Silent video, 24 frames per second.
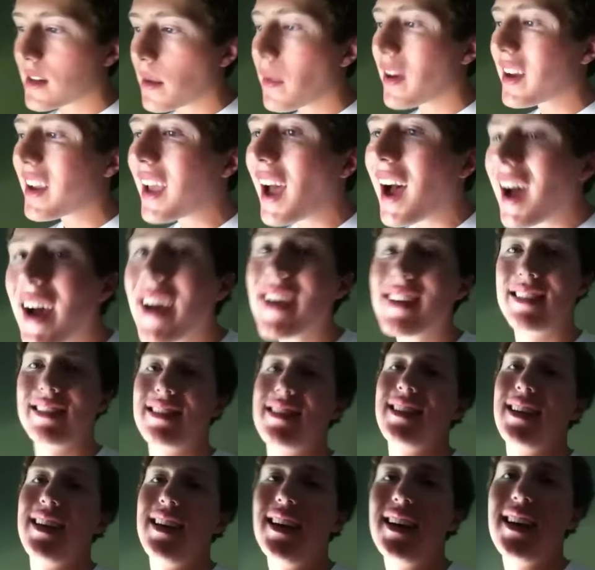And I'm like,
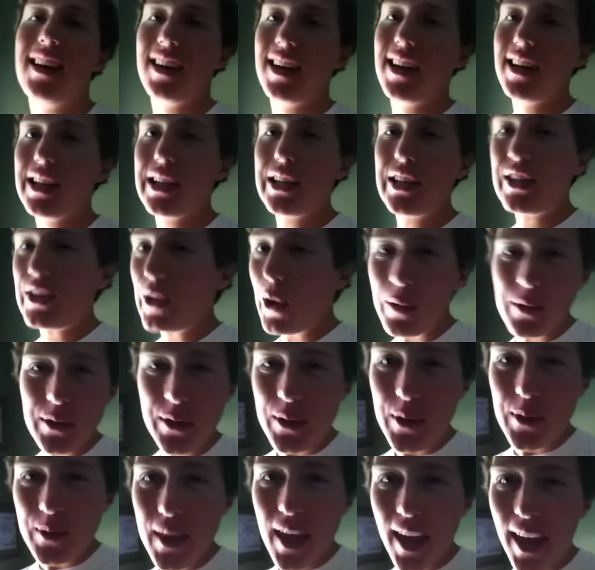guys, don't do